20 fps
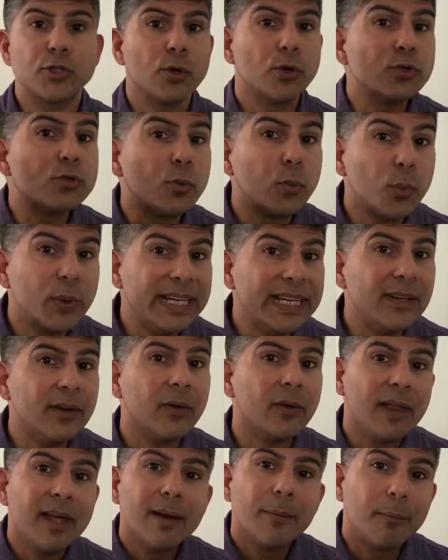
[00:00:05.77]
those
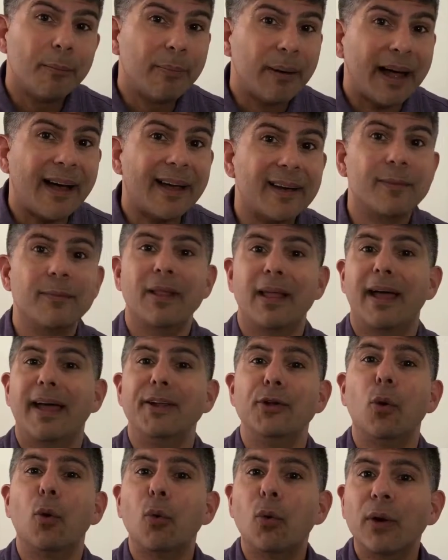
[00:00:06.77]
real bottom line